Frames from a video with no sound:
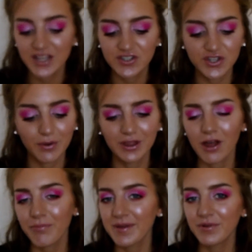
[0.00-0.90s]
So a
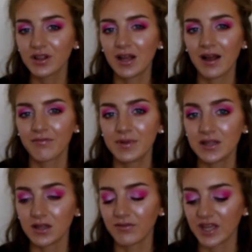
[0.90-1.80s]
lot of people have
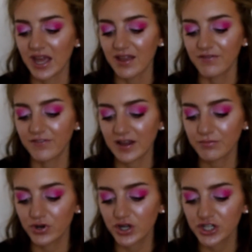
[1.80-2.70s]
been loving a fan
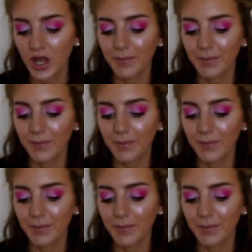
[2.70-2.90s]
brush,